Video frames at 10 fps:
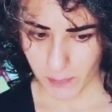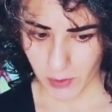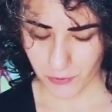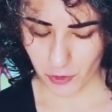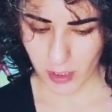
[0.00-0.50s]

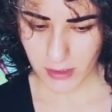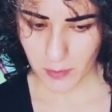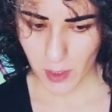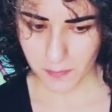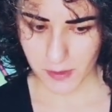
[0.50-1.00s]
You're trying to
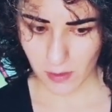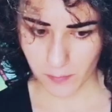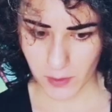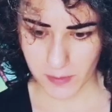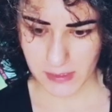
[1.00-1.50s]
be
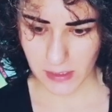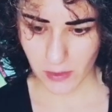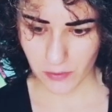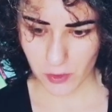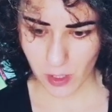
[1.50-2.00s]
optimistic.
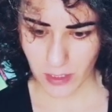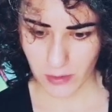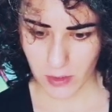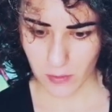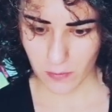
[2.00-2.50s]
You're trying
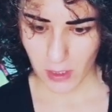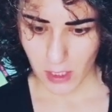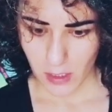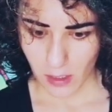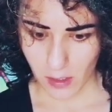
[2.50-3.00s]
to
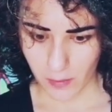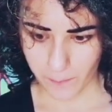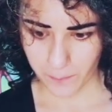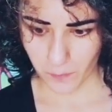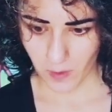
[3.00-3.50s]

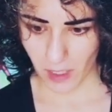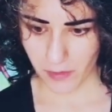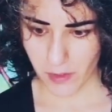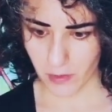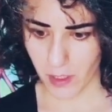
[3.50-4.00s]
gather
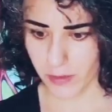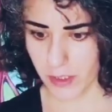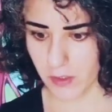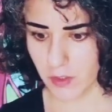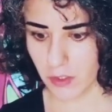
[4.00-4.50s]
your
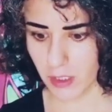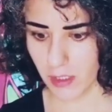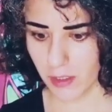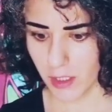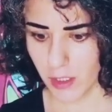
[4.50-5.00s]
courage and
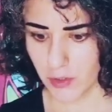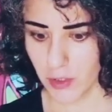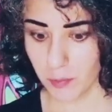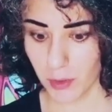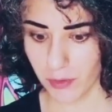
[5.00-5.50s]
strength
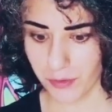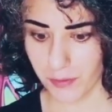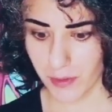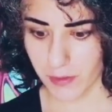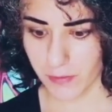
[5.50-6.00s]
to pull
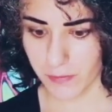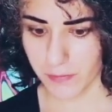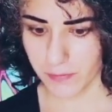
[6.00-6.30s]
through.